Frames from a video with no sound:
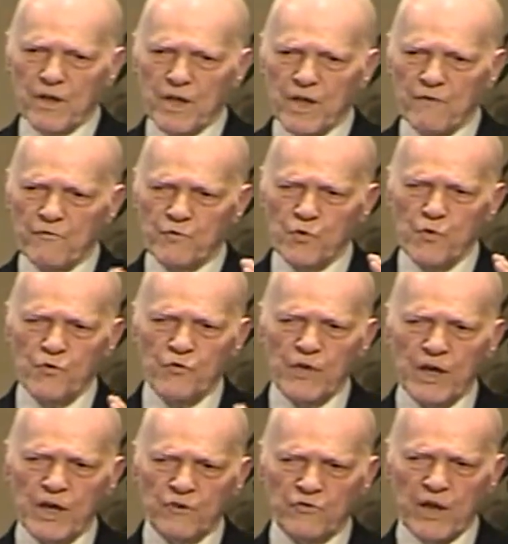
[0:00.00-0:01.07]
If you
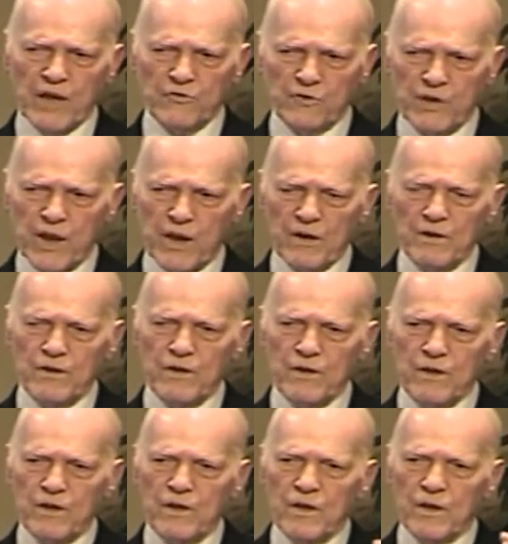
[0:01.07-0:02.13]
think it's accidental,
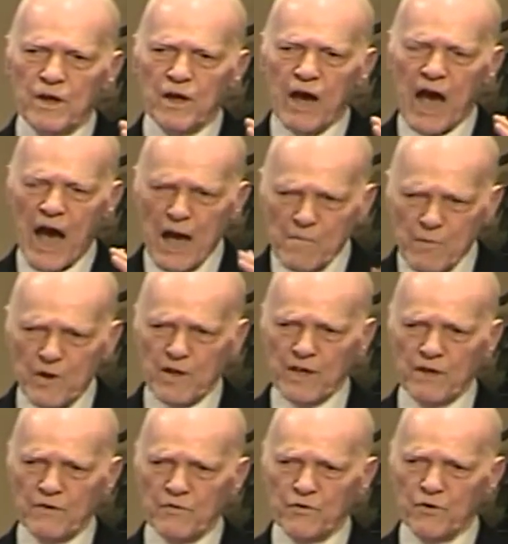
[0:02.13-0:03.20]
I
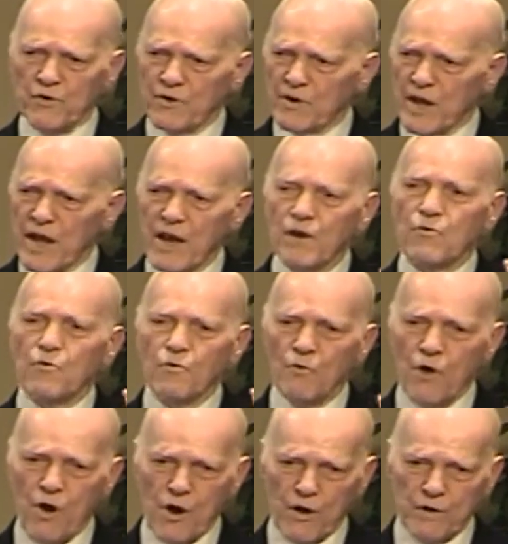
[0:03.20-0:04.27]
believe you're dead
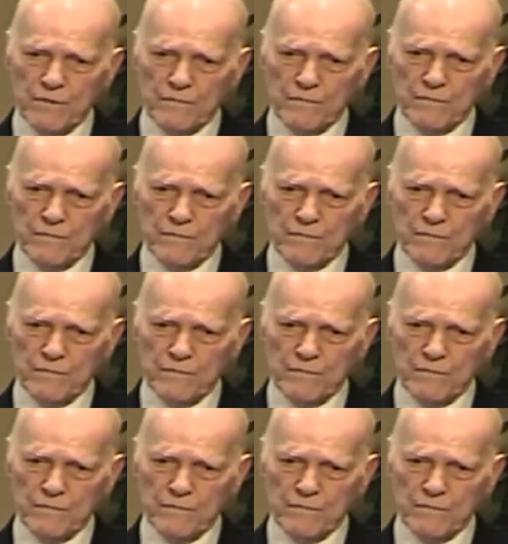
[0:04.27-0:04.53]
wrong.